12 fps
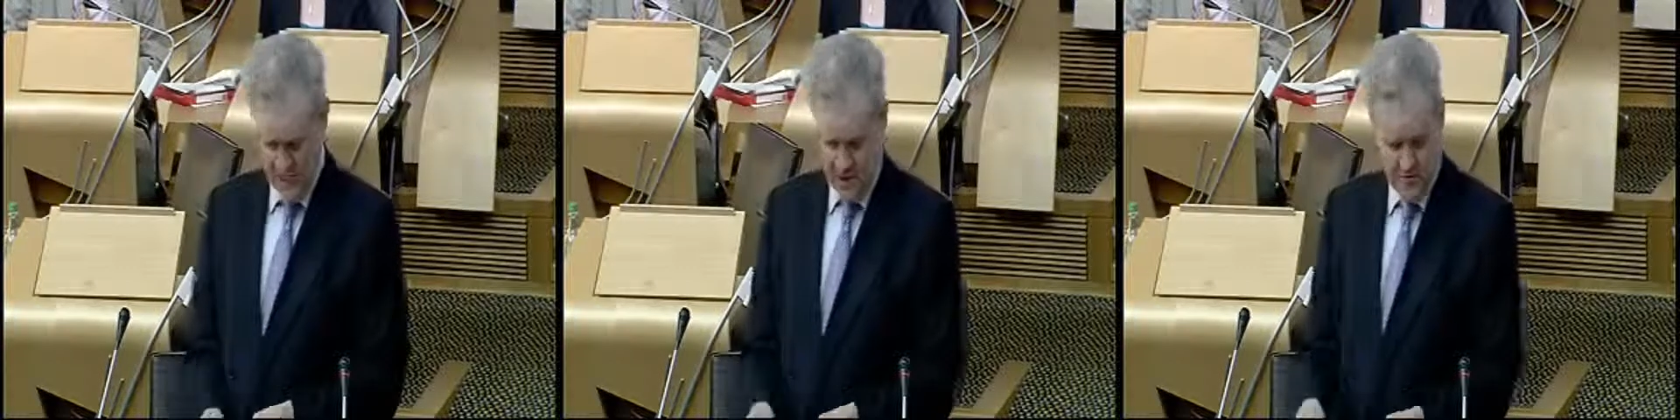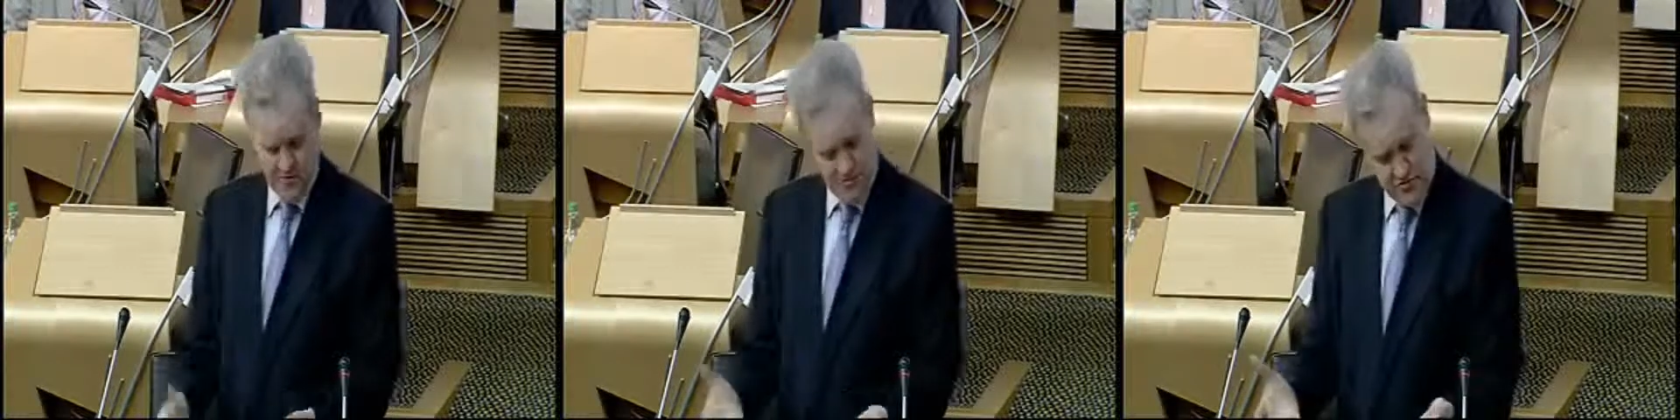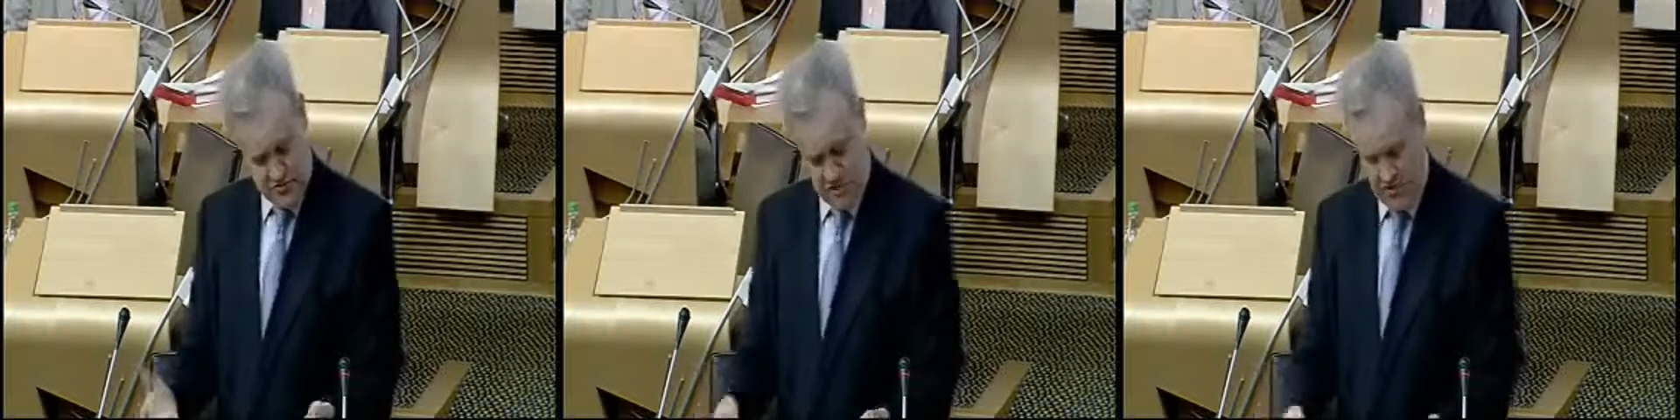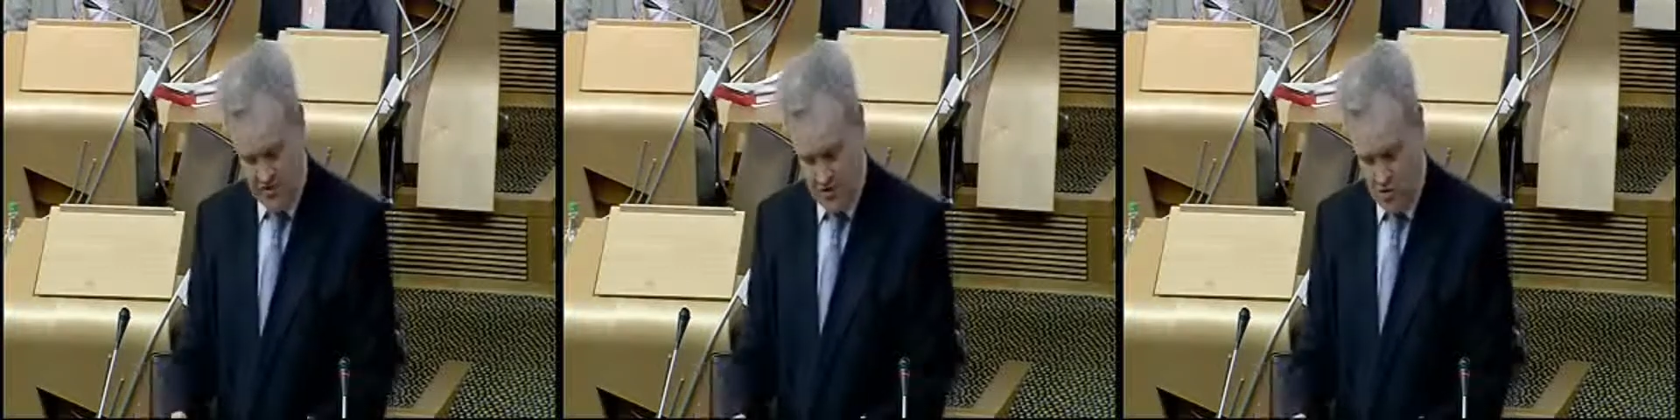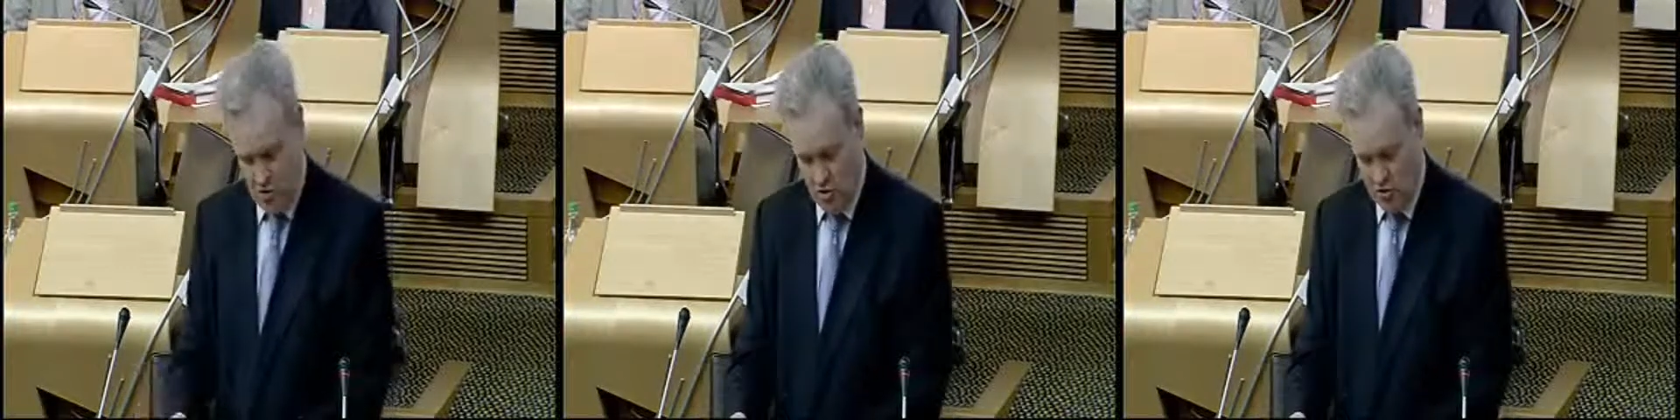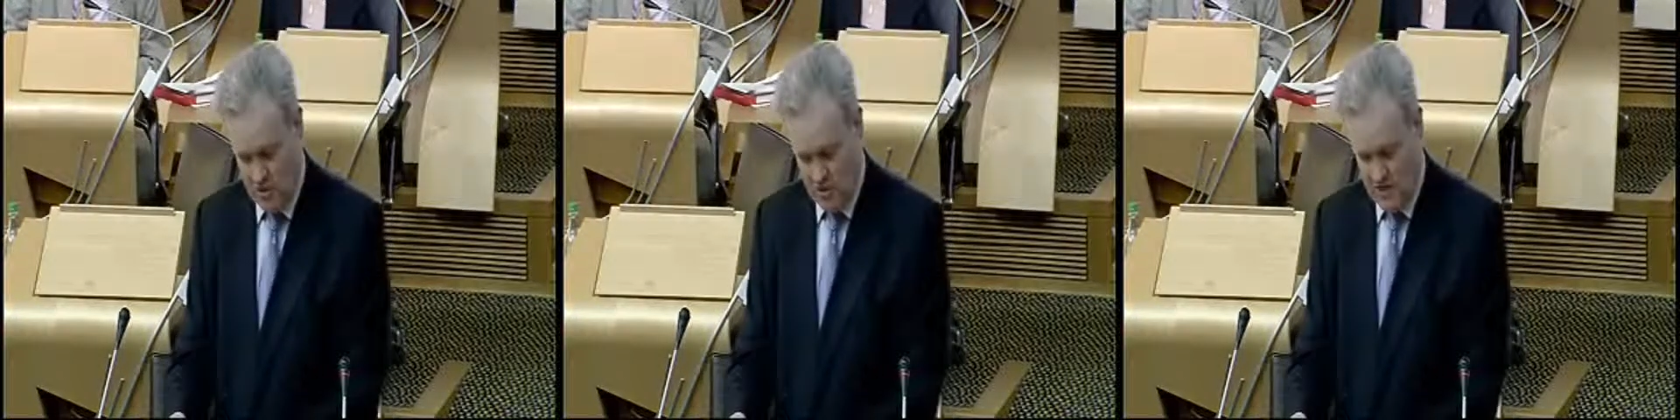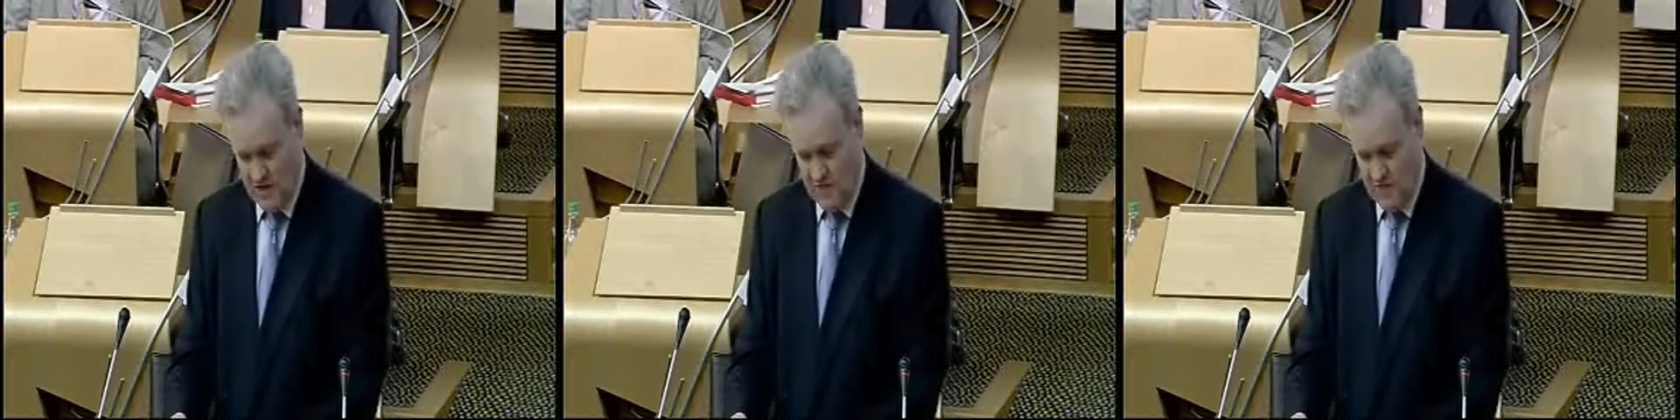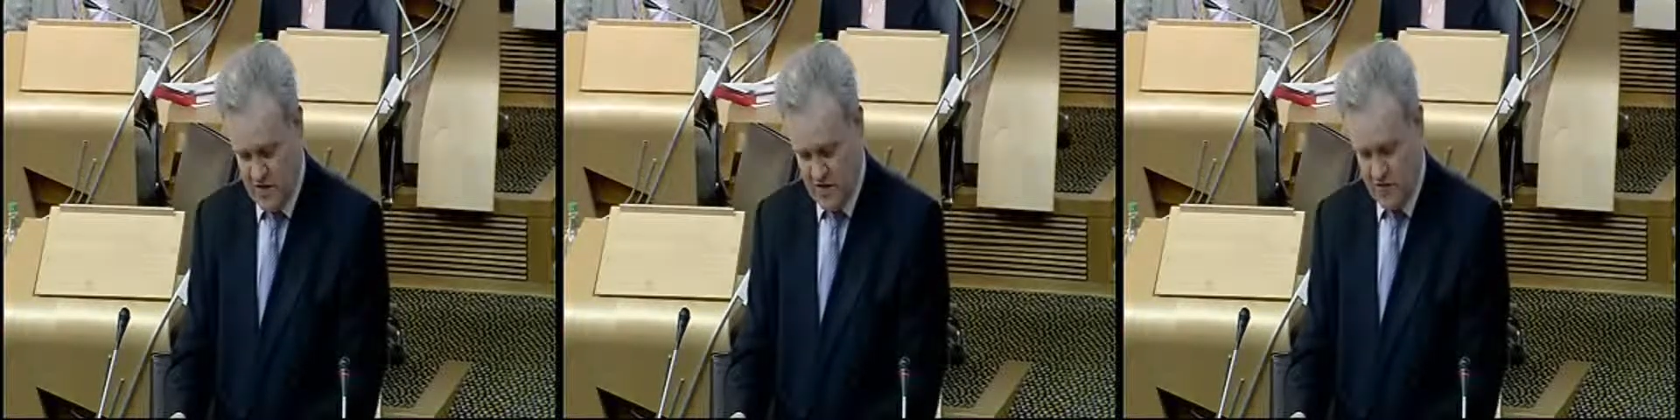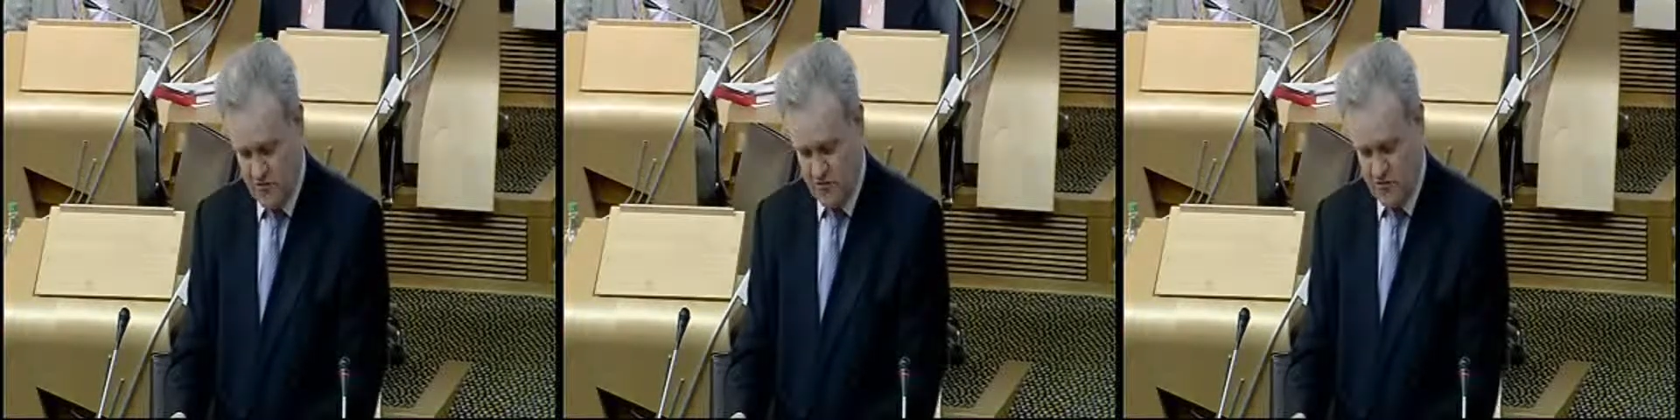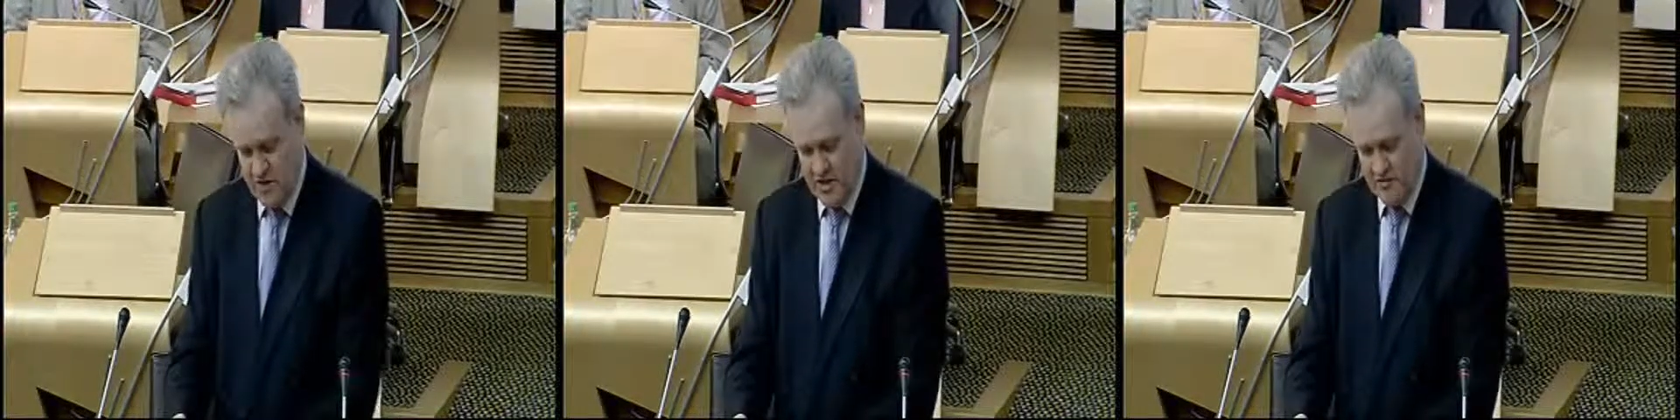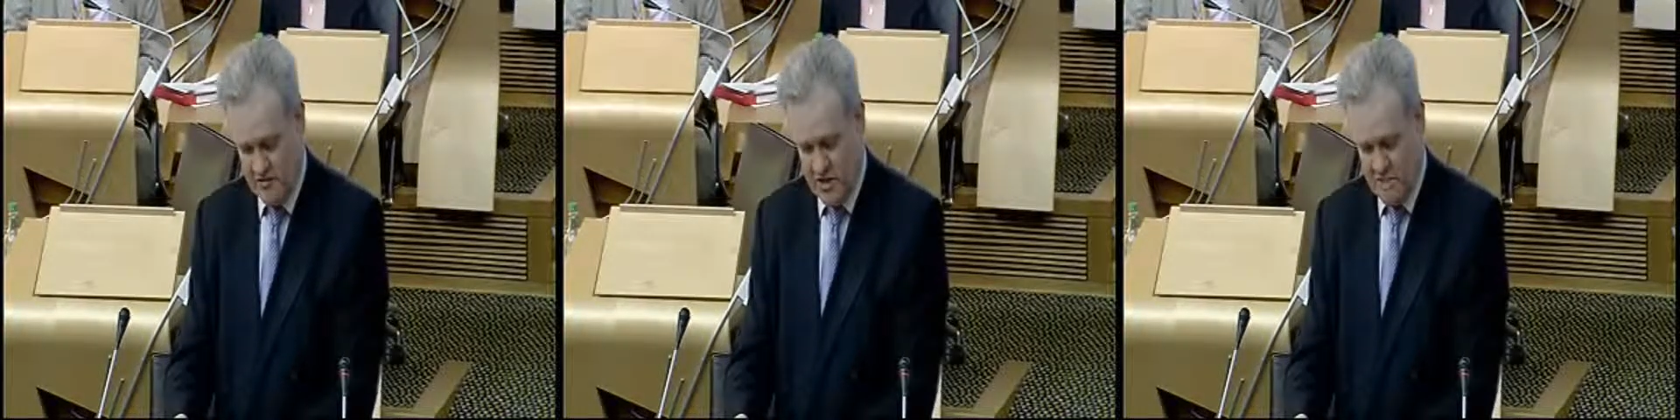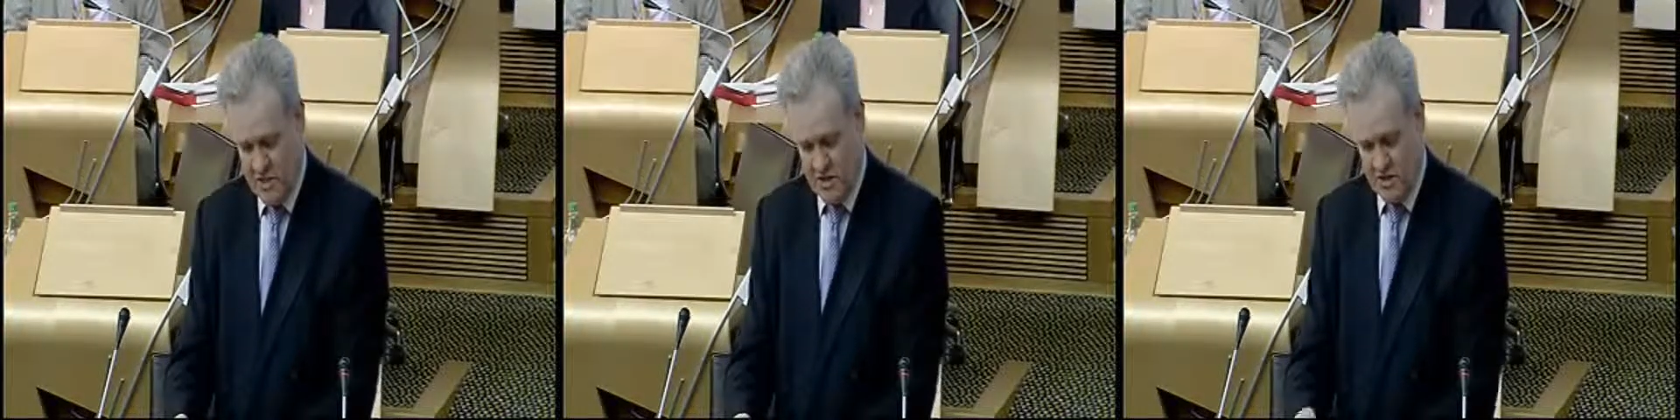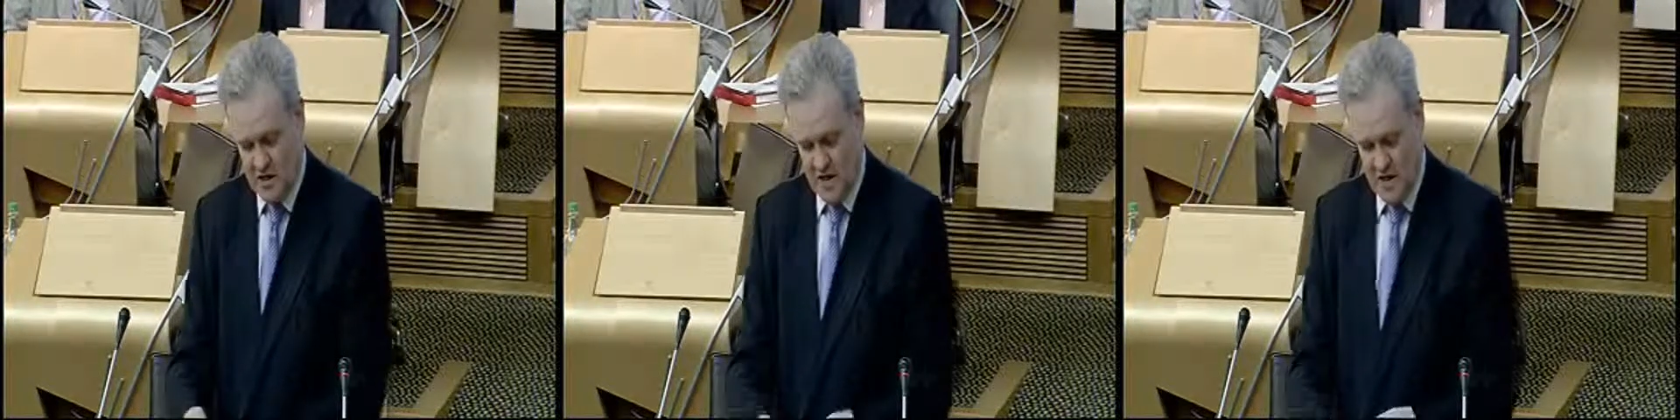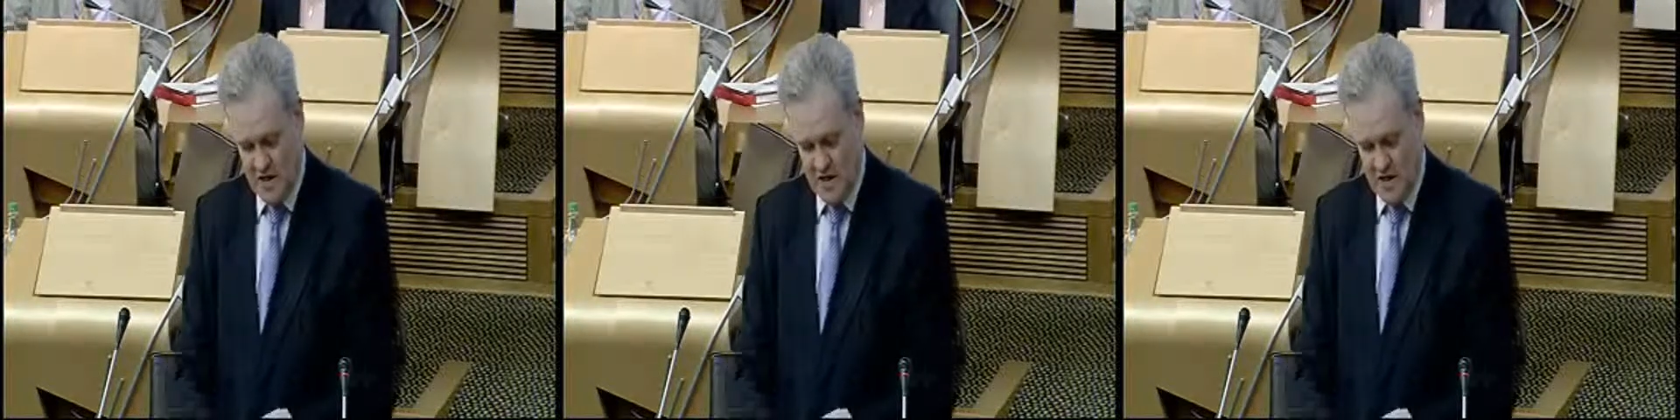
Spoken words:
Current and ongoing investment in the rail network